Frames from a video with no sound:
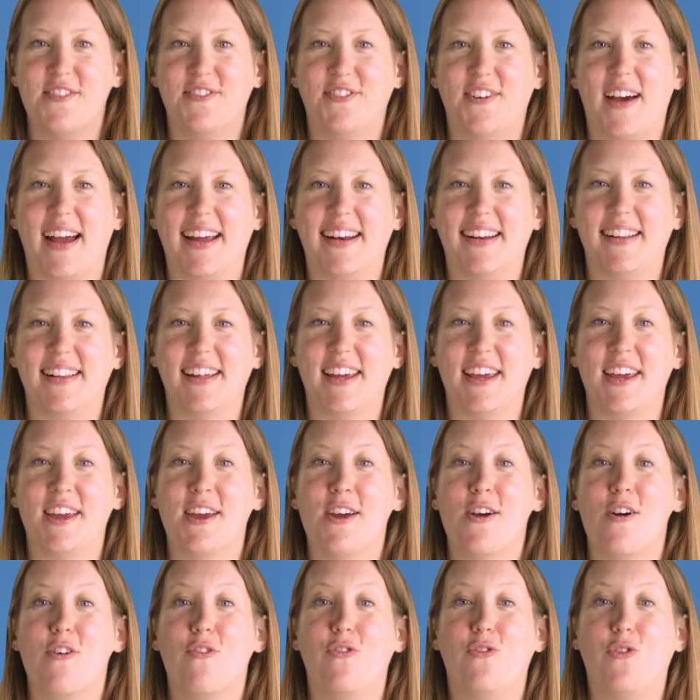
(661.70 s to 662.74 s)
Finally,
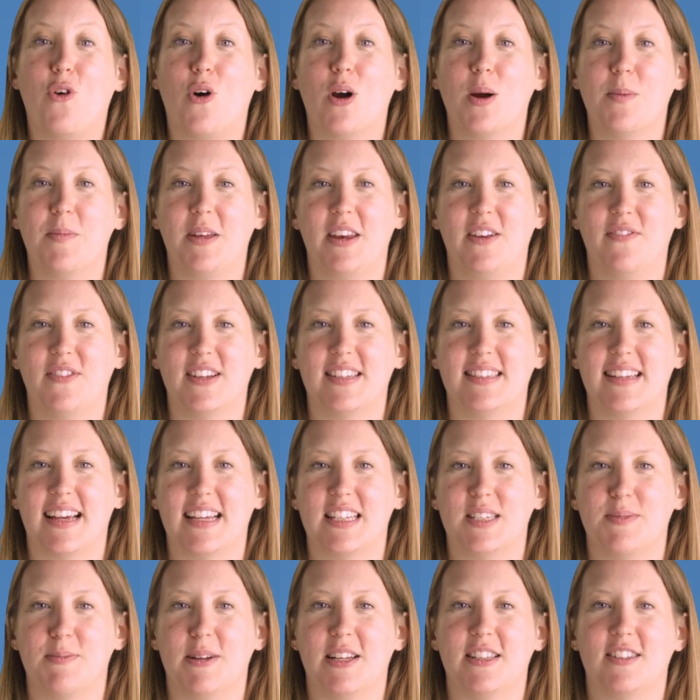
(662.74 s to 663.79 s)
formative
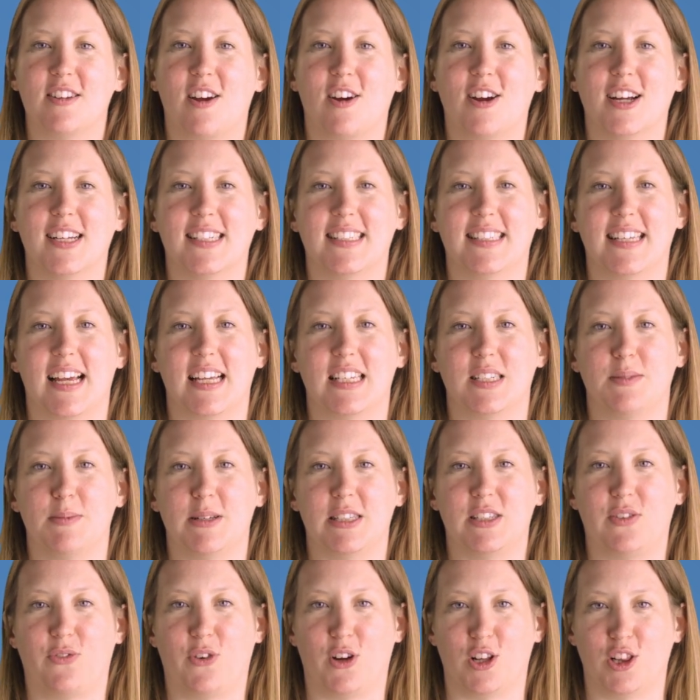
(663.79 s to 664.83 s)
assessments are
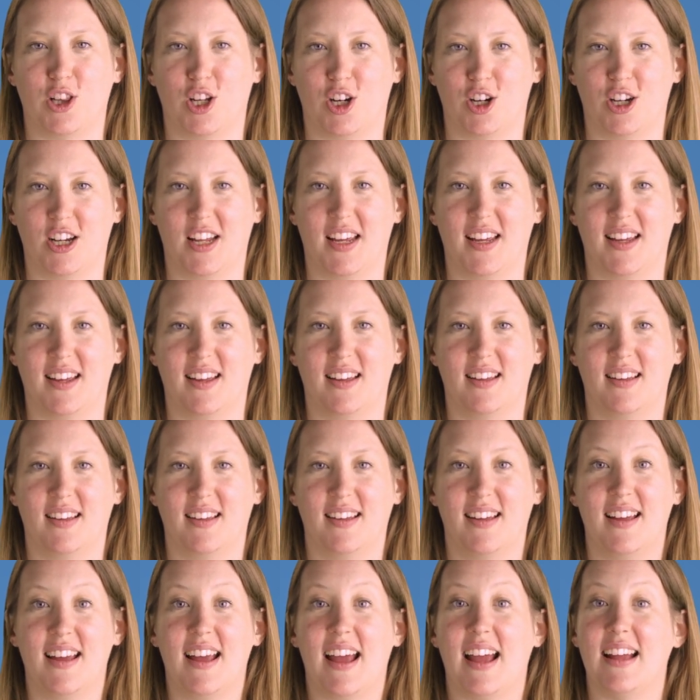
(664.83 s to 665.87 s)
assessments for learning,
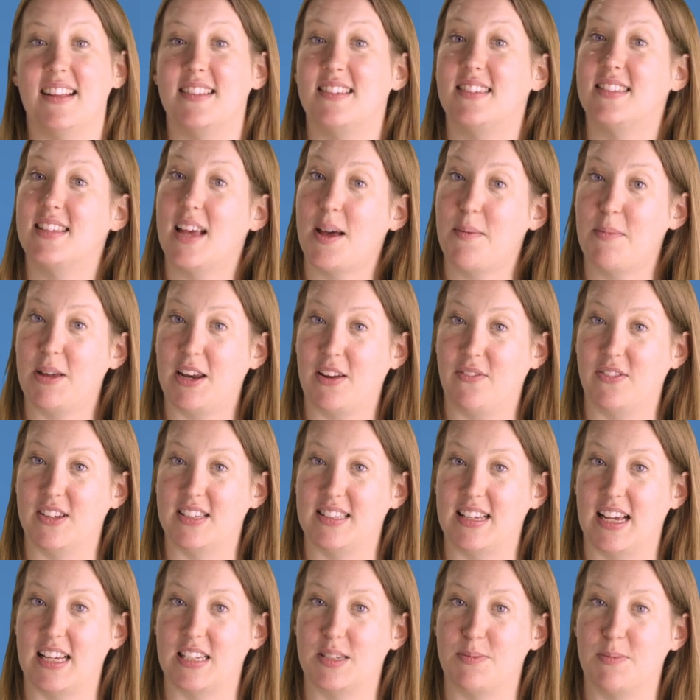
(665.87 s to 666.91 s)
and summative
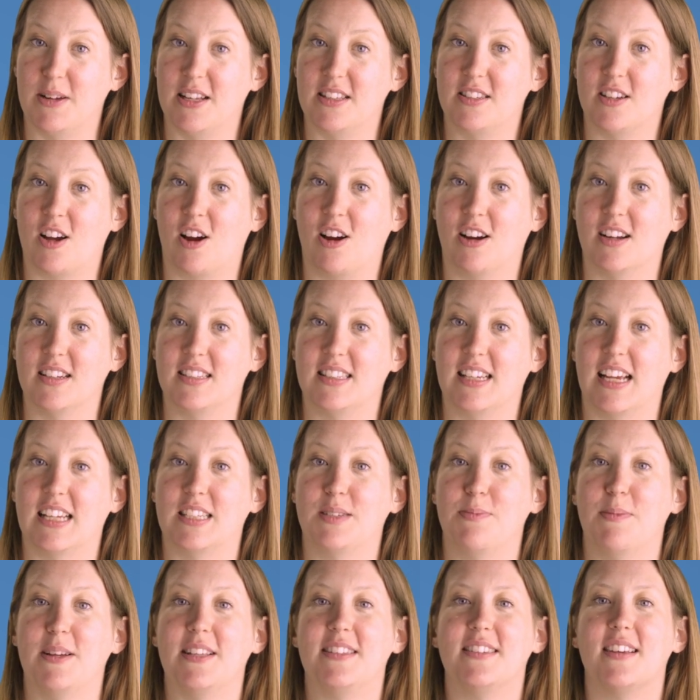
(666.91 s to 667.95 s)
assessments are
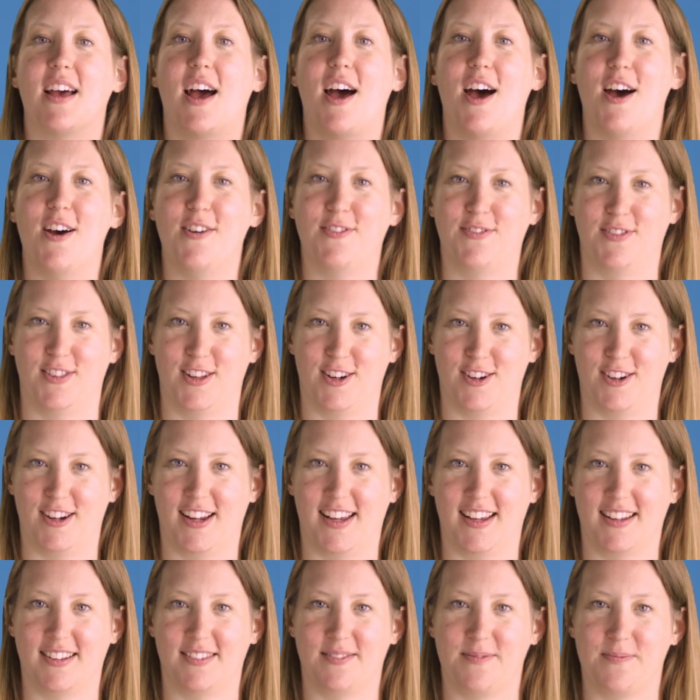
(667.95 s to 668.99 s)
assessments of
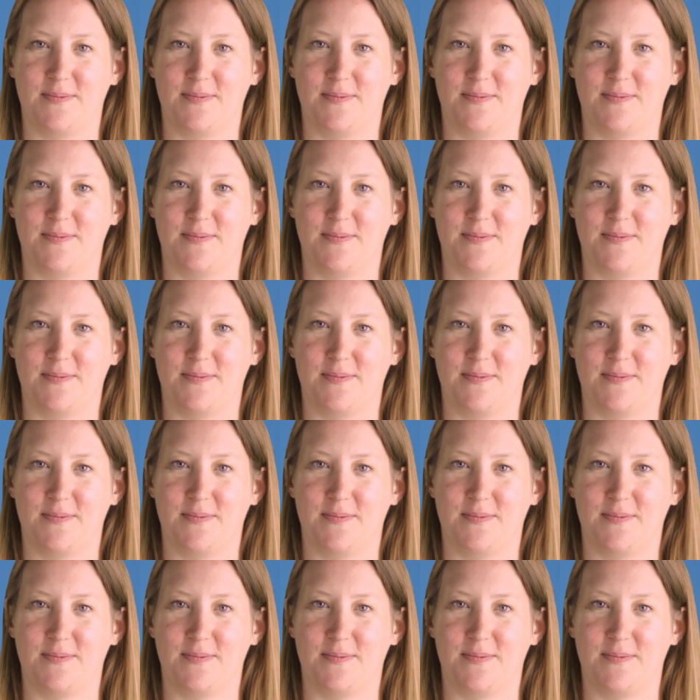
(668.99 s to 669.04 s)
learning.